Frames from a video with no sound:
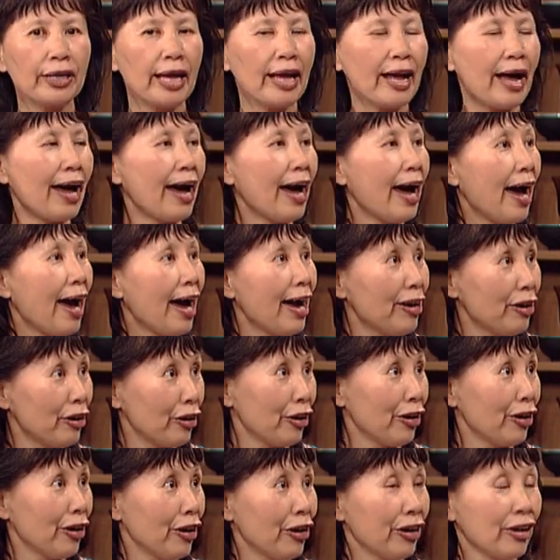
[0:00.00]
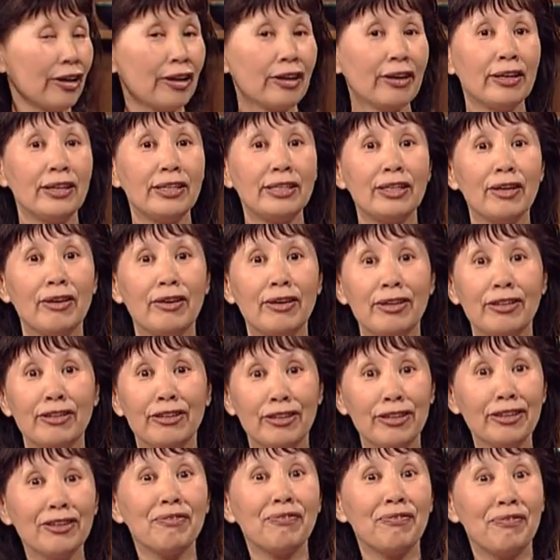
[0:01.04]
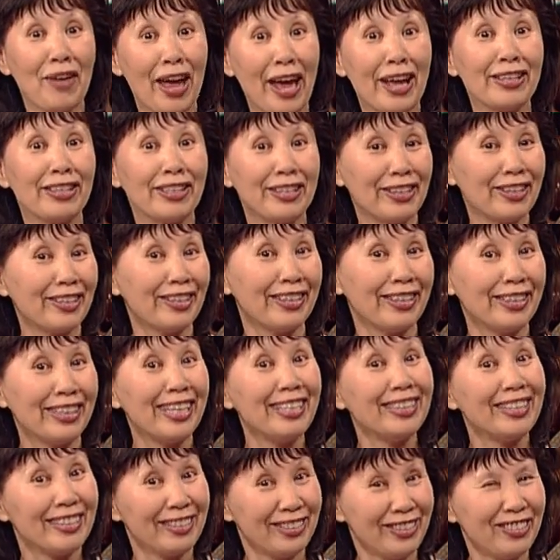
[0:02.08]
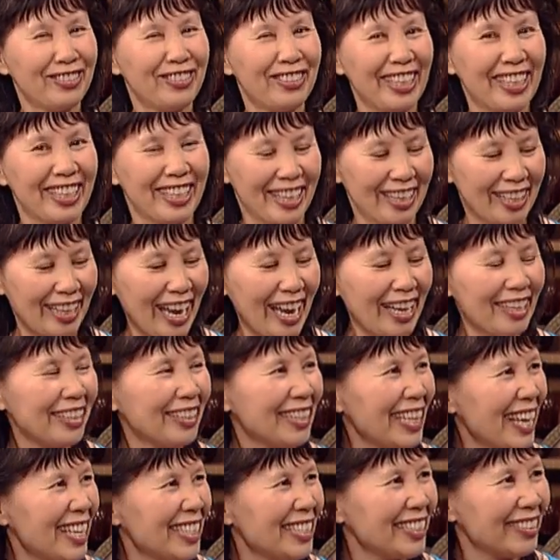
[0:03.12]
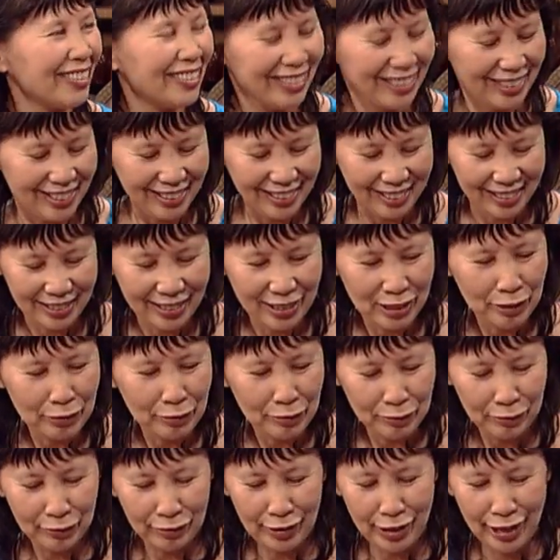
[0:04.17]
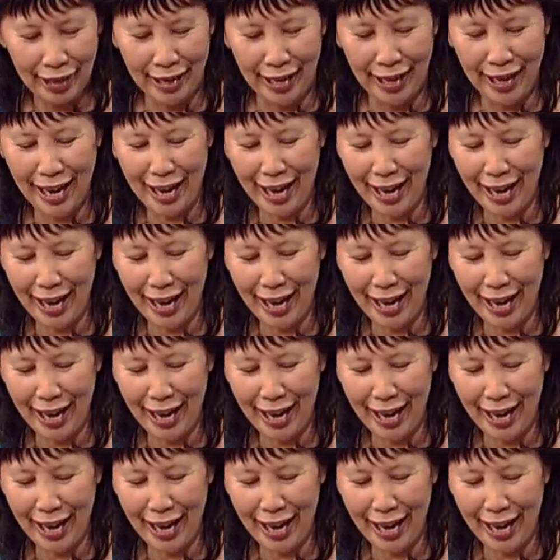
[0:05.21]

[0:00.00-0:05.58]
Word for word: get hotter. So you cook faster. That's is mm -hmm. trick. And it tastes good too. Oh yeah, I love